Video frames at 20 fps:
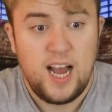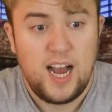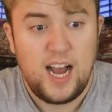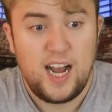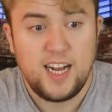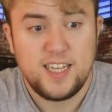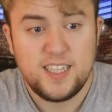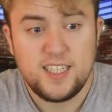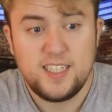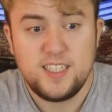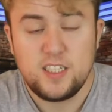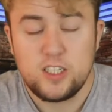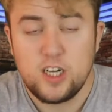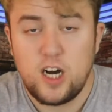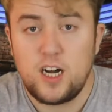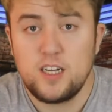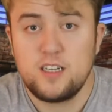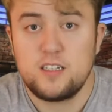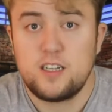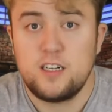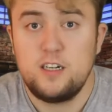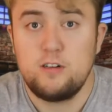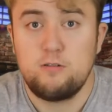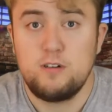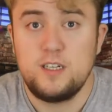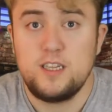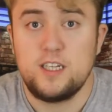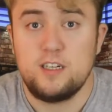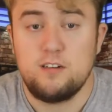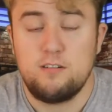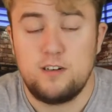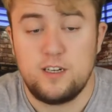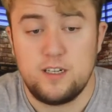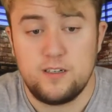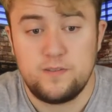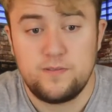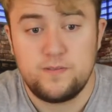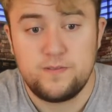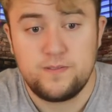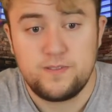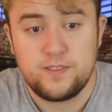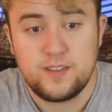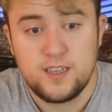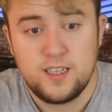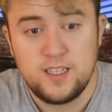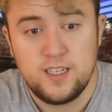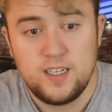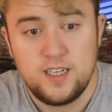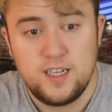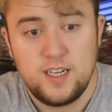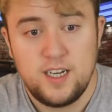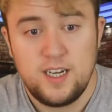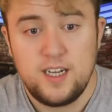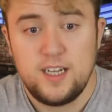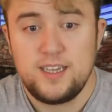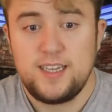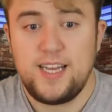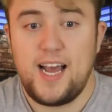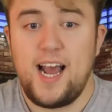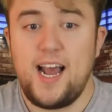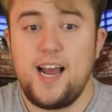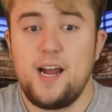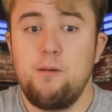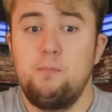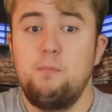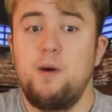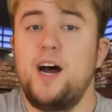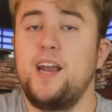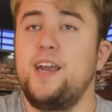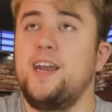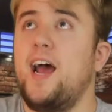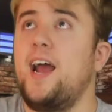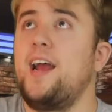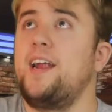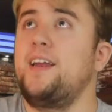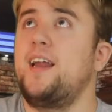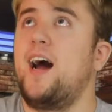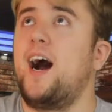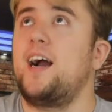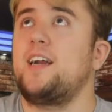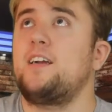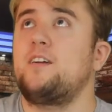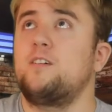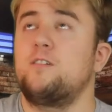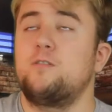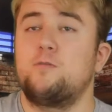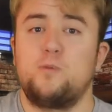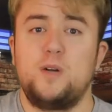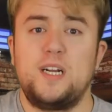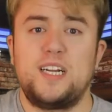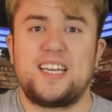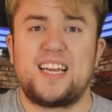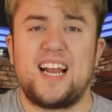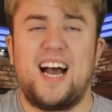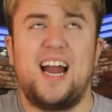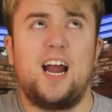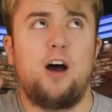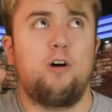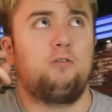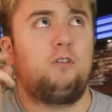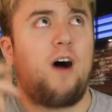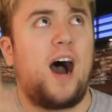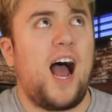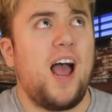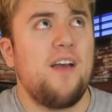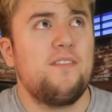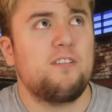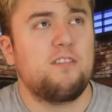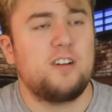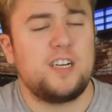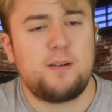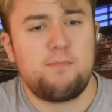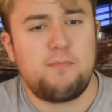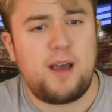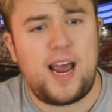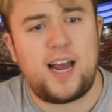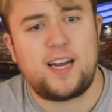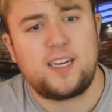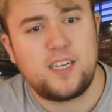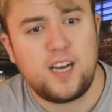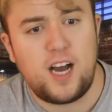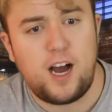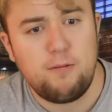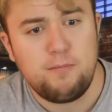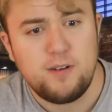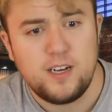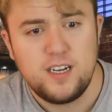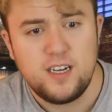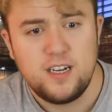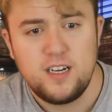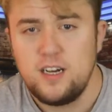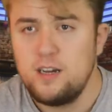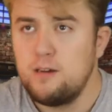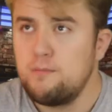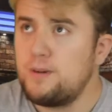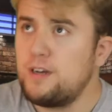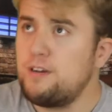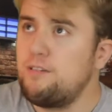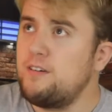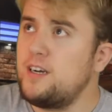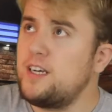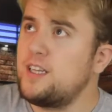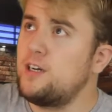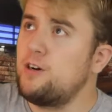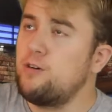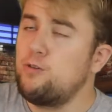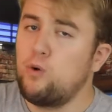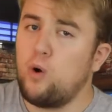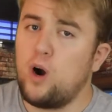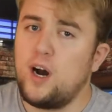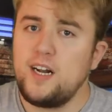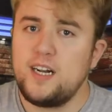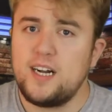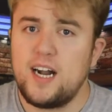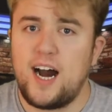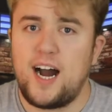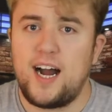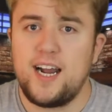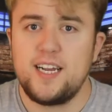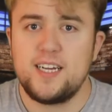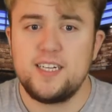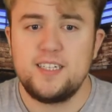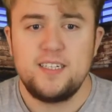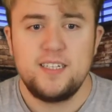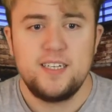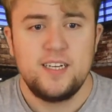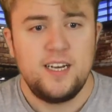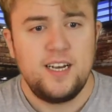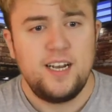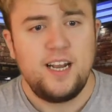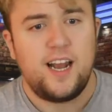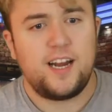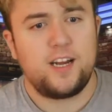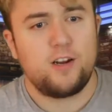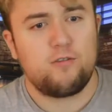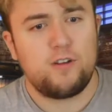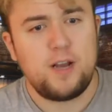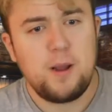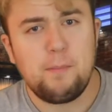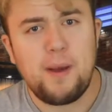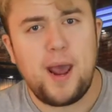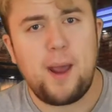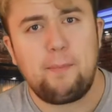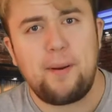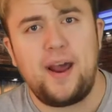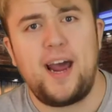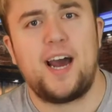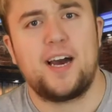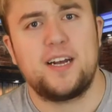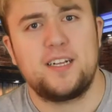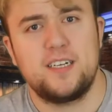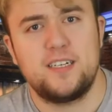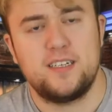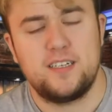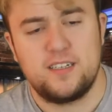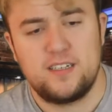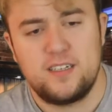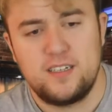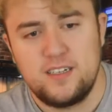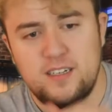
I think Charlotte's gonna win this one. Then Monday night, we got a rivalry matchup between the White Lion and the Green Panthers.